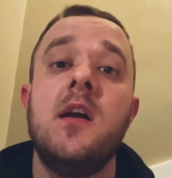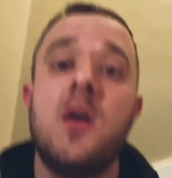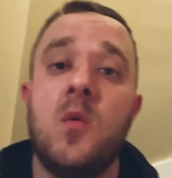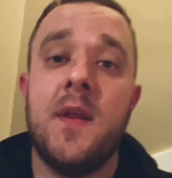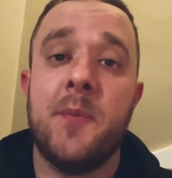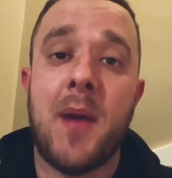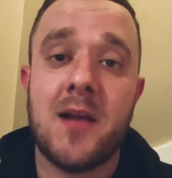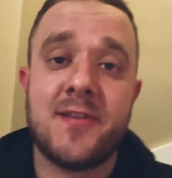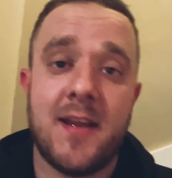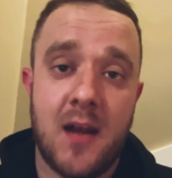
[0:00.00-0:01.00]
where the
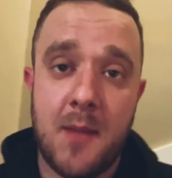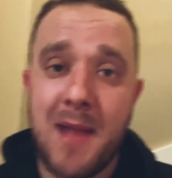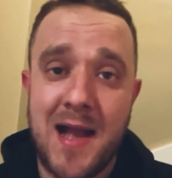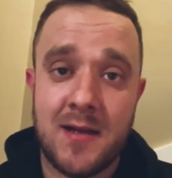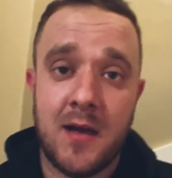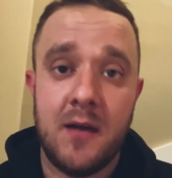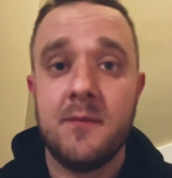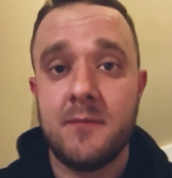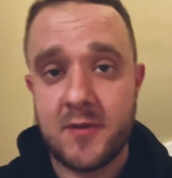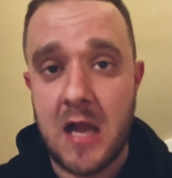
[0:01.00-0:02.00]
particulate matter
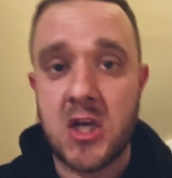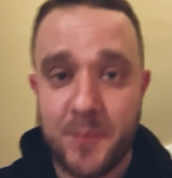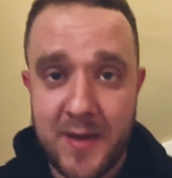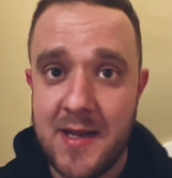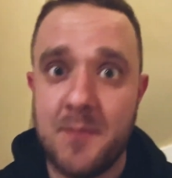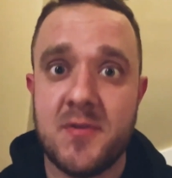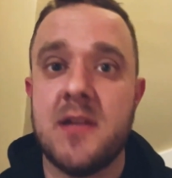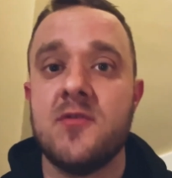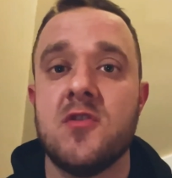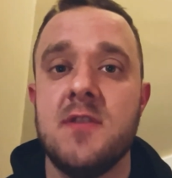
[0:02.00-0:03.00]
slash PM
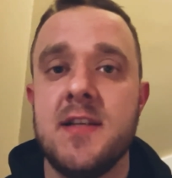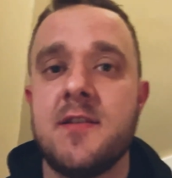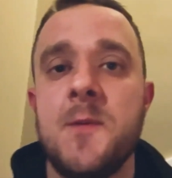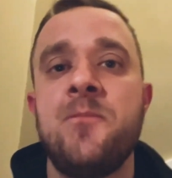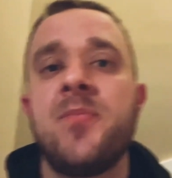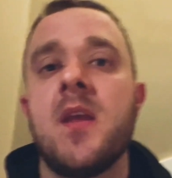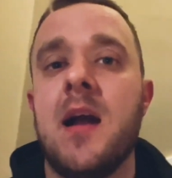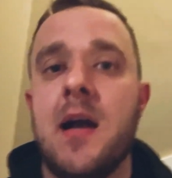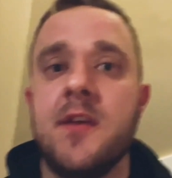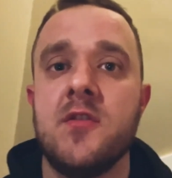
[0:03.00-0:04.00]
sensor is,
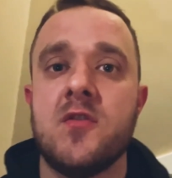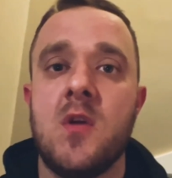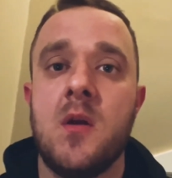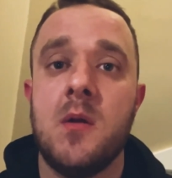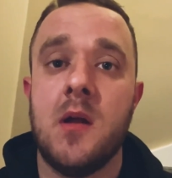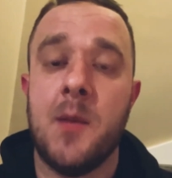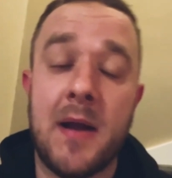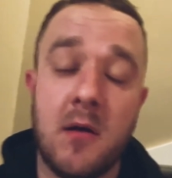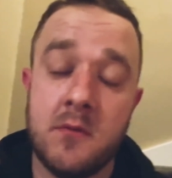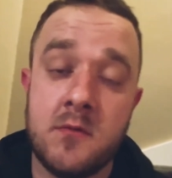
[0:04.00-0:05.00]
and
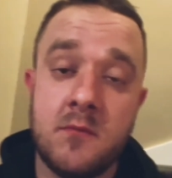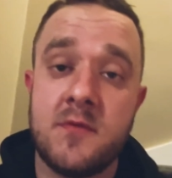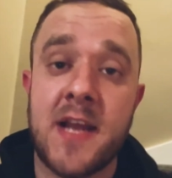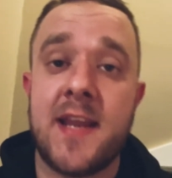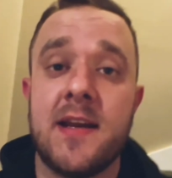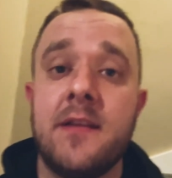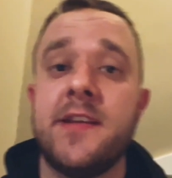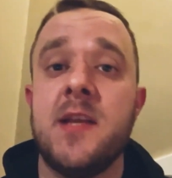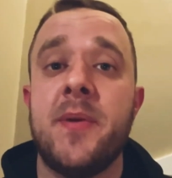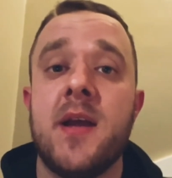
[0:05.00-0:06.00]
about taking out
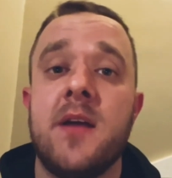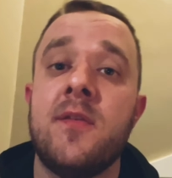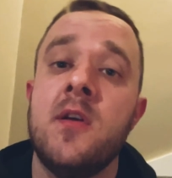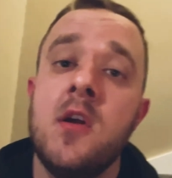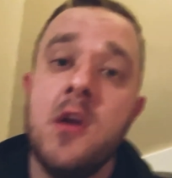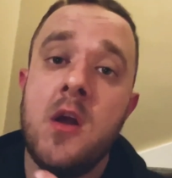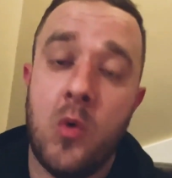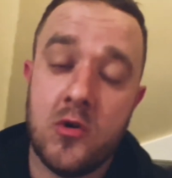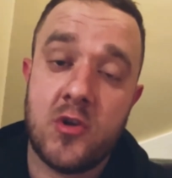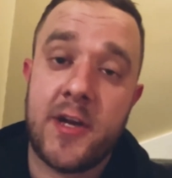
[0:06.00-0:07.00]
the DPF.
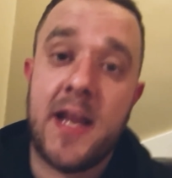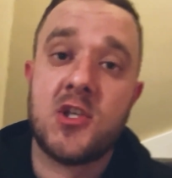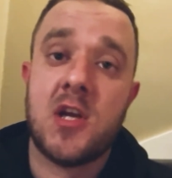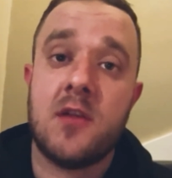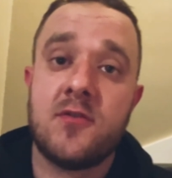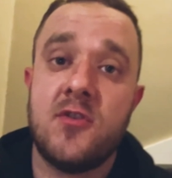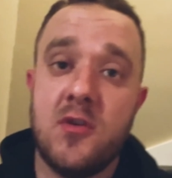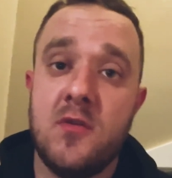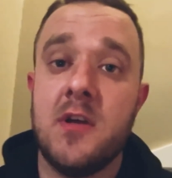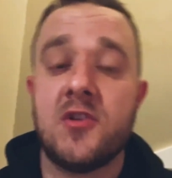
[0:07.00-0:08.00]
Once I get a chance to
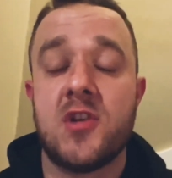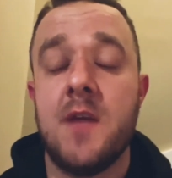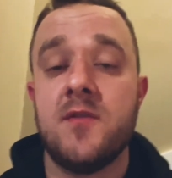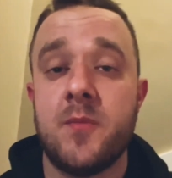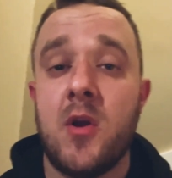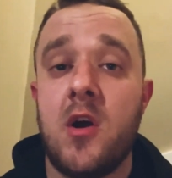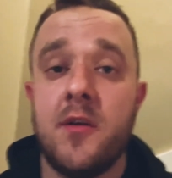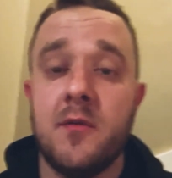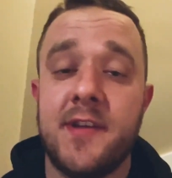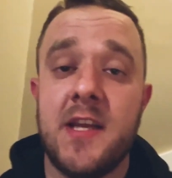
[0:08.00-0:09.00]
do a service block and
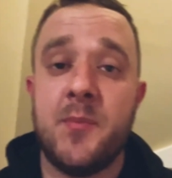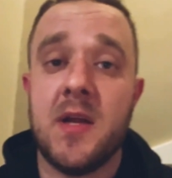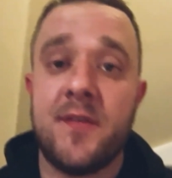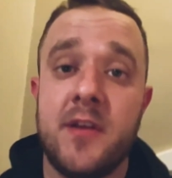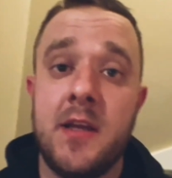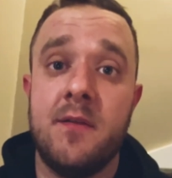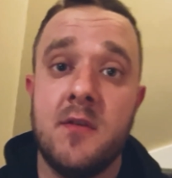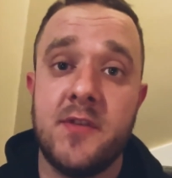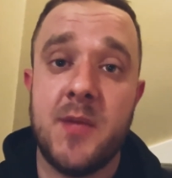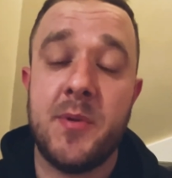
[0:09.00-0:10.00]
on a DPF, either a
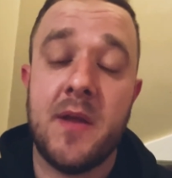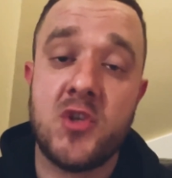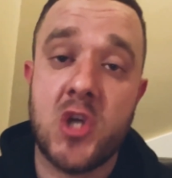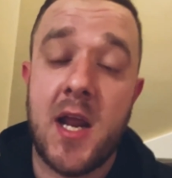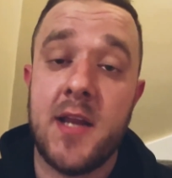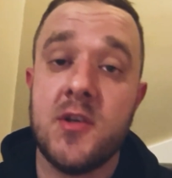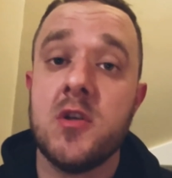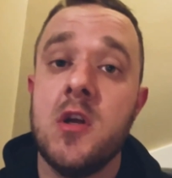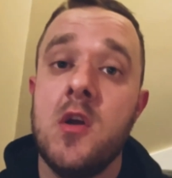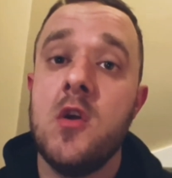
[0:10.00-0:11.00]
DPF change
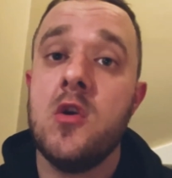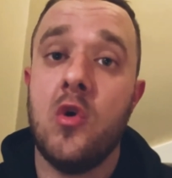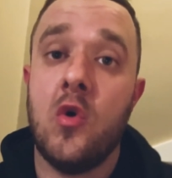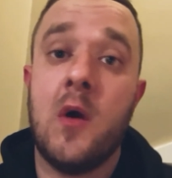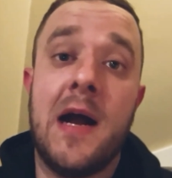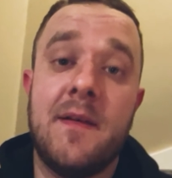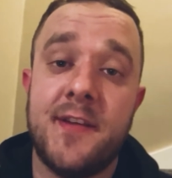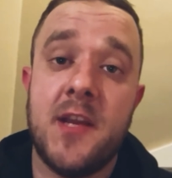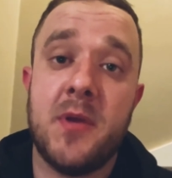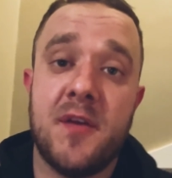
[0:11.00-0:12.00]
or I have a
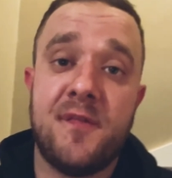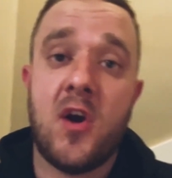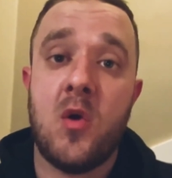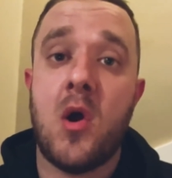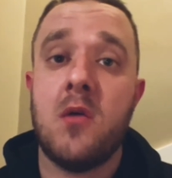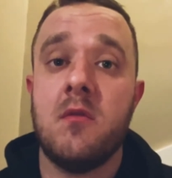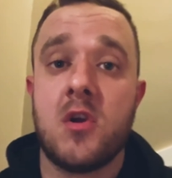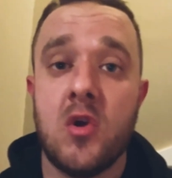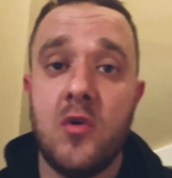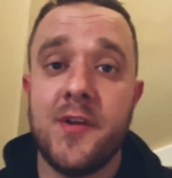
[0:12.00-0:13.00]
DPF fault, I'll
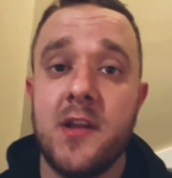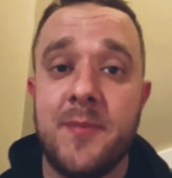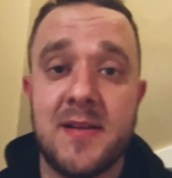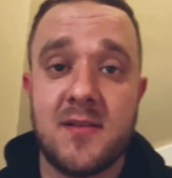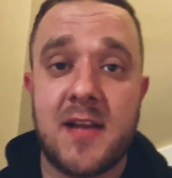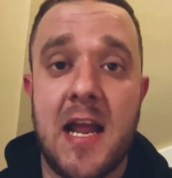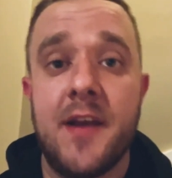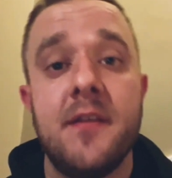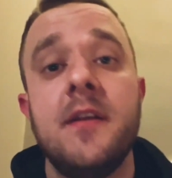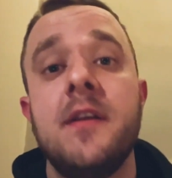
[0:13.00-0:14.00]
record it the best I can